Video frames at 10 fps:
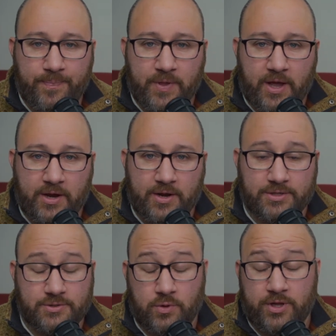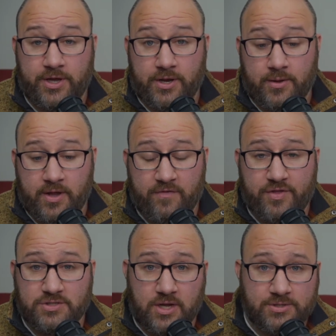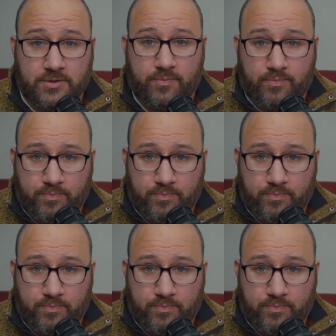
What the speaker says: And it's really going to, if this doesn't